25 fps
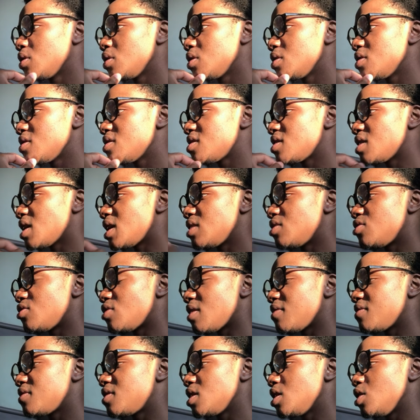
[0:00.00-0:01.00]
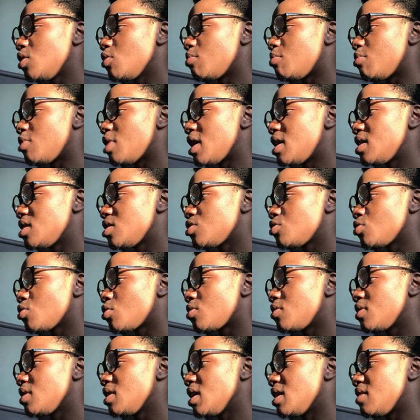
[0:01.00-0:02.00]
Start drafting your brand
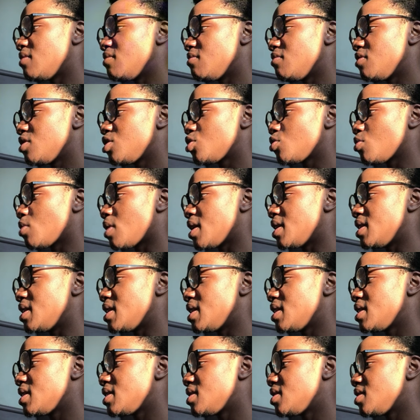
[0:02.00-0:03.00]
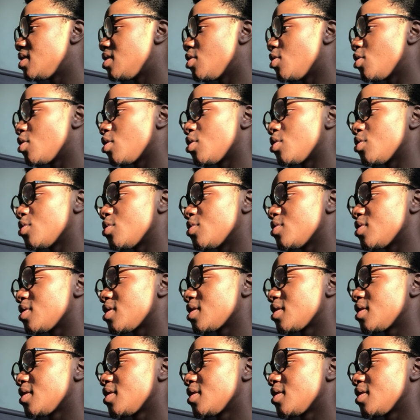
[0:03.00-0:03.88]
story and visual identity logos.